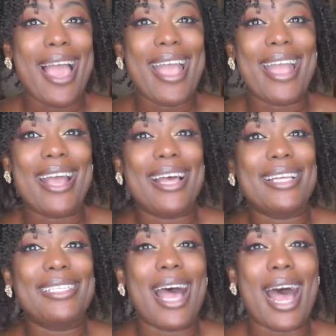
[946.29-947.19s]

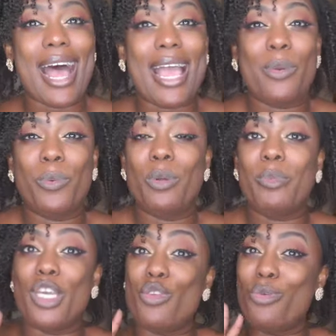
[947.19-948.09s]
And I will
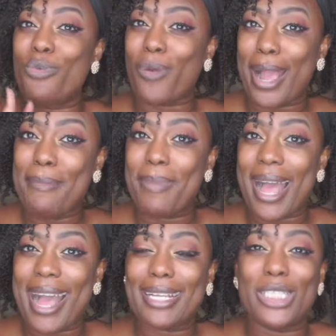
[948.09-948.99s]
be right
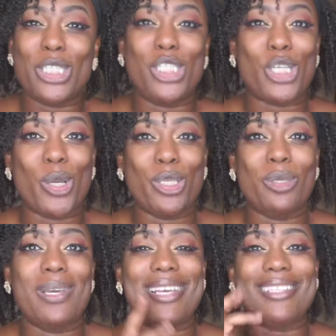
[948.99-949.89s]
back to show
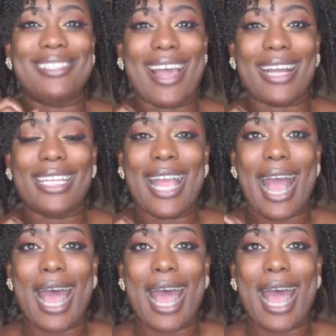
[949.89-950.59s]
you exactly